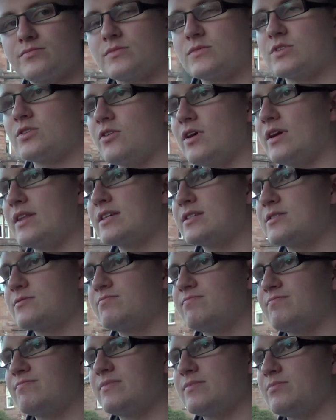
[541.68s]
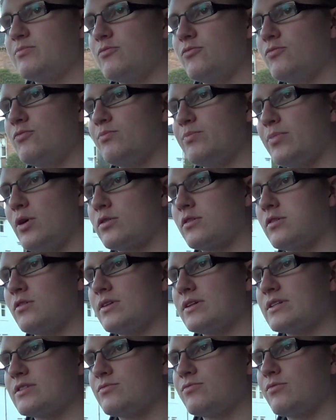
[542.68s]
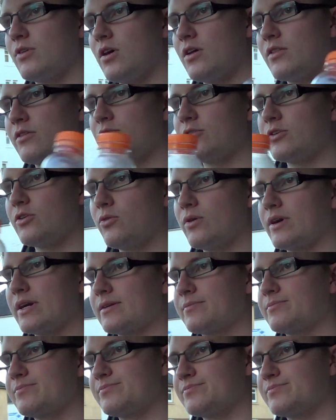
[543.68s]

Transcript: Sorry, this bottle is rather annoying,